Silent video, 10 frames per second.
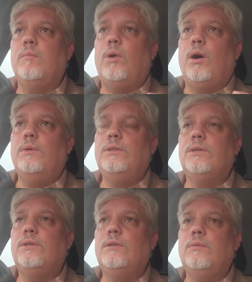
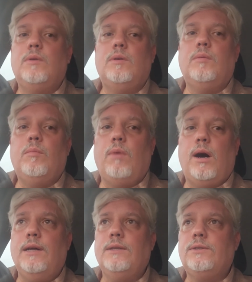Barberton
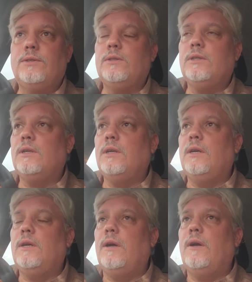mines,
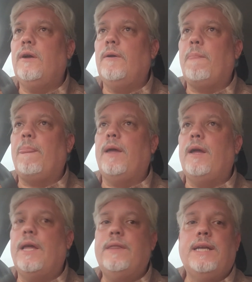
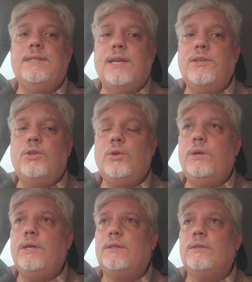and they intend
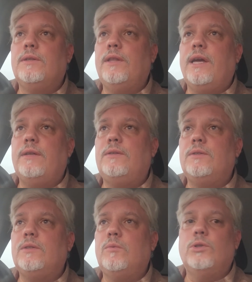doing that
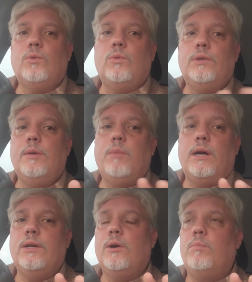with all their
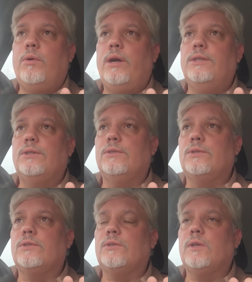mining
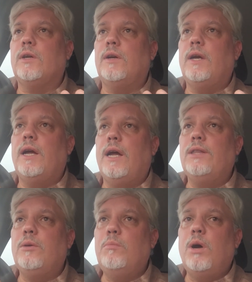operations.
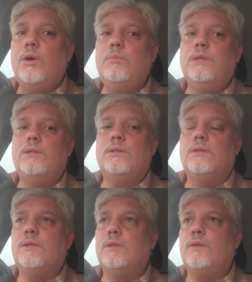At the moment,
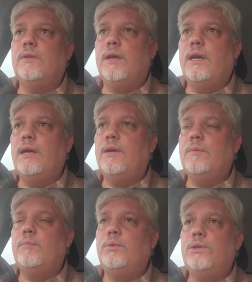they're
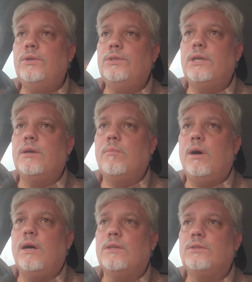producing
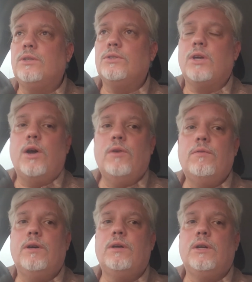about just
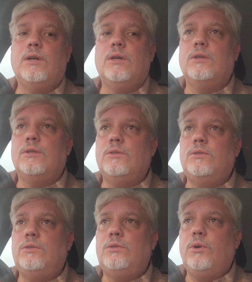over
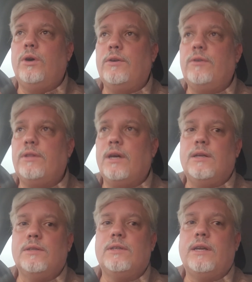
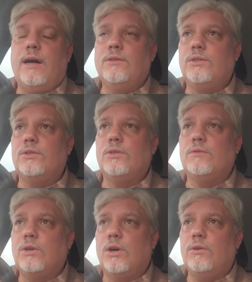200,000 ounces
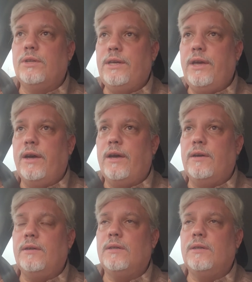of gold a year.